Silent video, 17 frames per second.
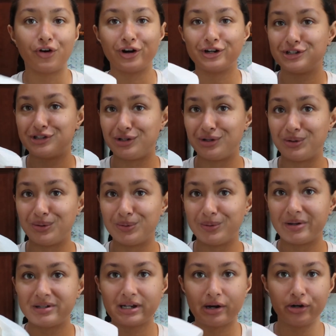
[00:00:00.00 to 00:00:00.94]
our
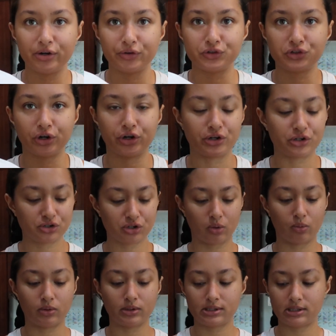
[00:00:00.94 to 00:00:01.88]
2 sourdough starters,
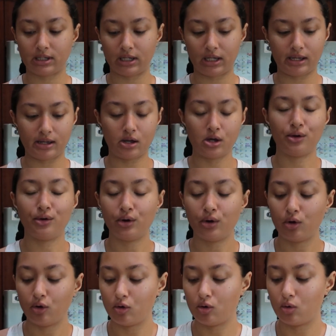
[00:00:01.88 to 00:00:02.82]
so we'll see
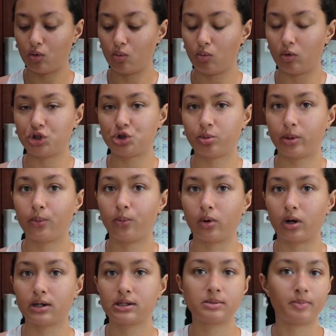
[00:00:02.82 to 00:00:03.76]
which one
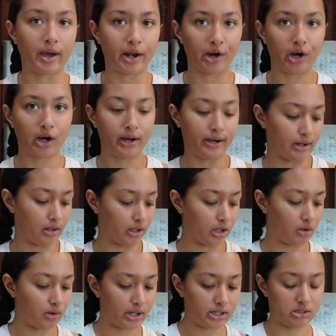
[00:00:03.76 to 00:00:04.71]
works better, and I'll let
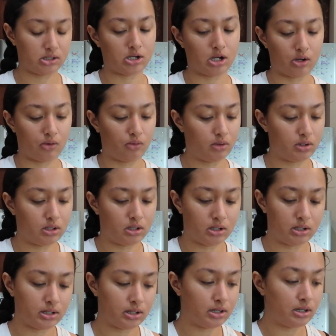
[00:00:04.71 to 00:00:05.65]
you guys know.
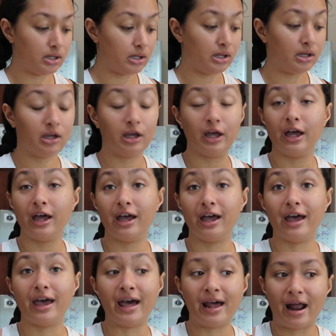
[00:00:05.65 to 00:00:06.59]

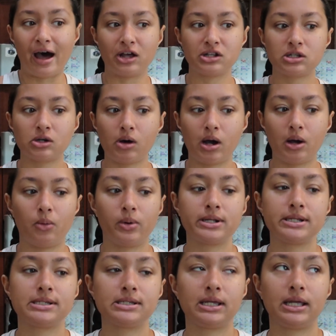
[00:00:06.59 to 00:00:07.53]
And also, I want
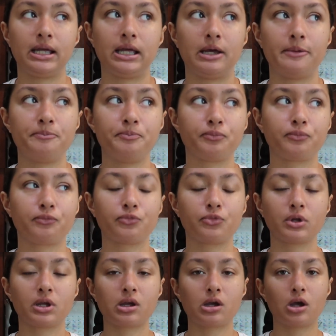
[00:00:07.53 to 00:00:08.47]
to see
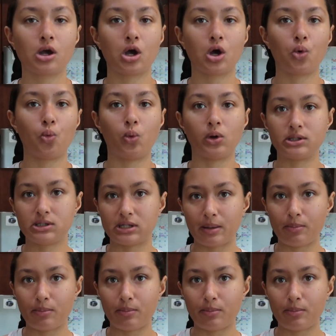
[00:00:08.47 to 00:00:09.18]
once they